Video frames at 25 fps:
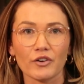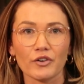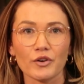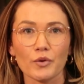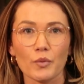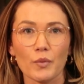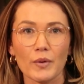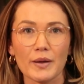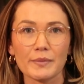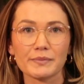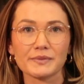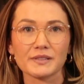on the
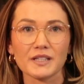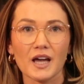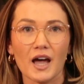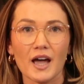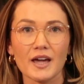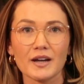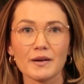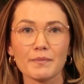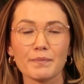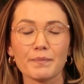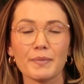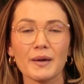
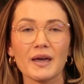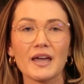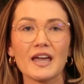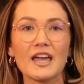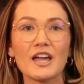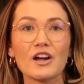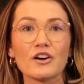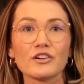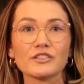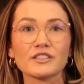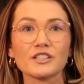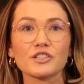website, but
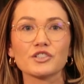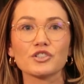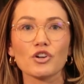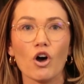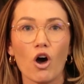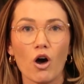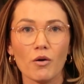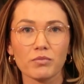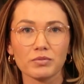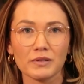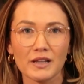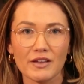here is a
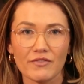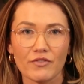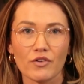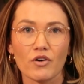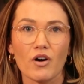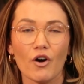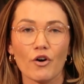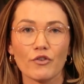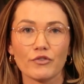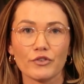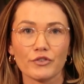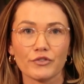top-level
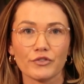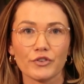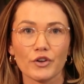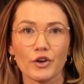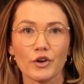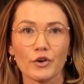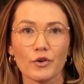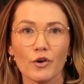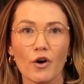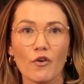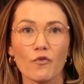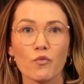
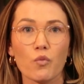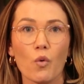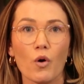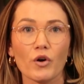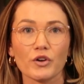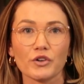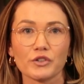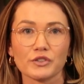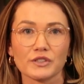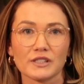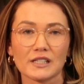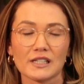overview of what
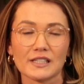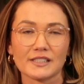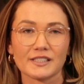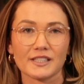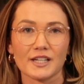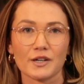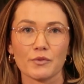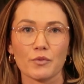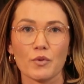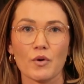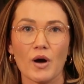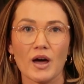your
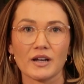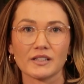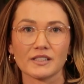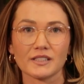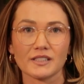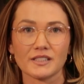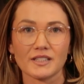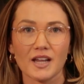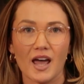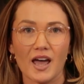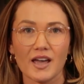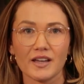solicitor will
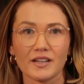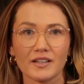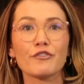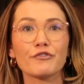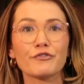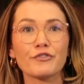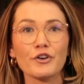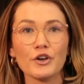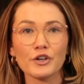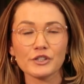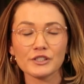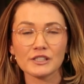undertake.
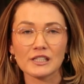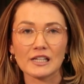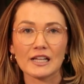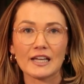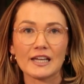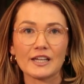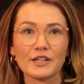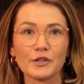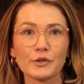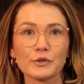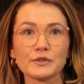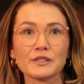
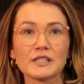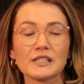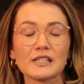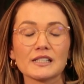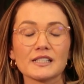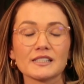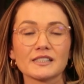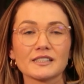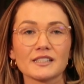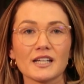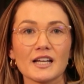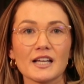Firstly, your
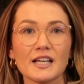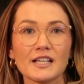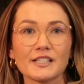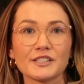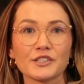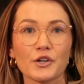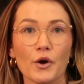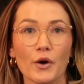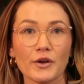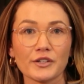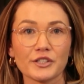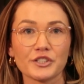solicitor is
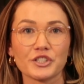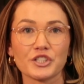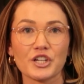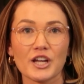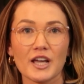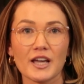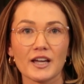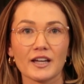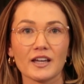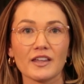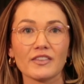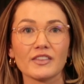going to
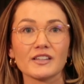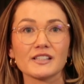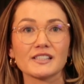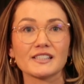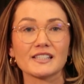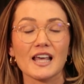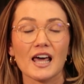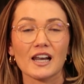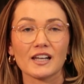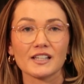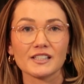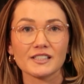check the
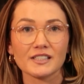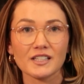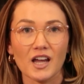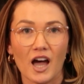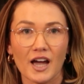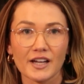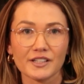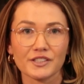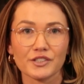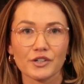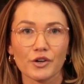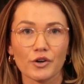seller's
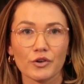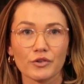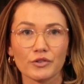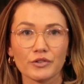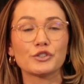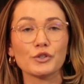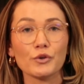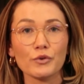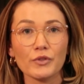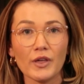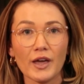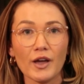title.
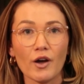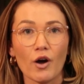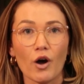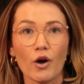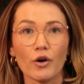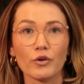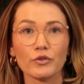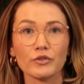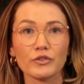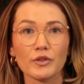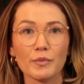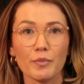Do they
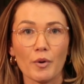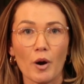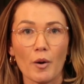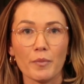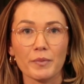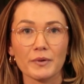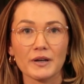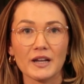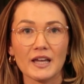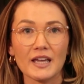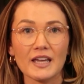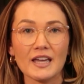own the
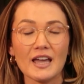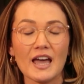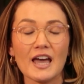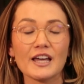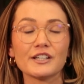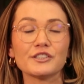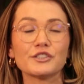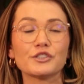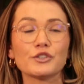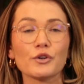property, and